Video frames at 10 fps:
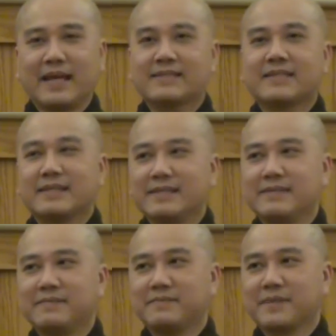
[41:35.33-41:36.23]

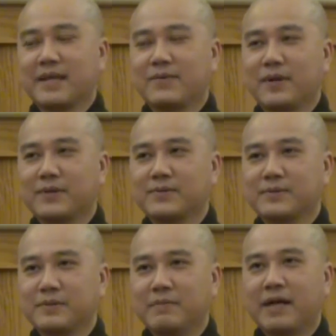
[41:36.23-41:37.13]
Lastly, I want to
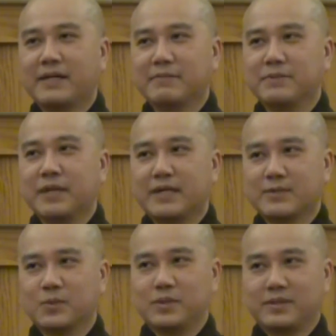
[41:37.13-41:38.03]
remind the
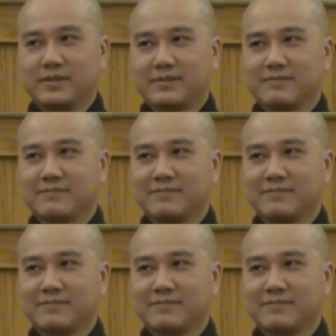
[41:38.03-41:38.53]
Buddha's word.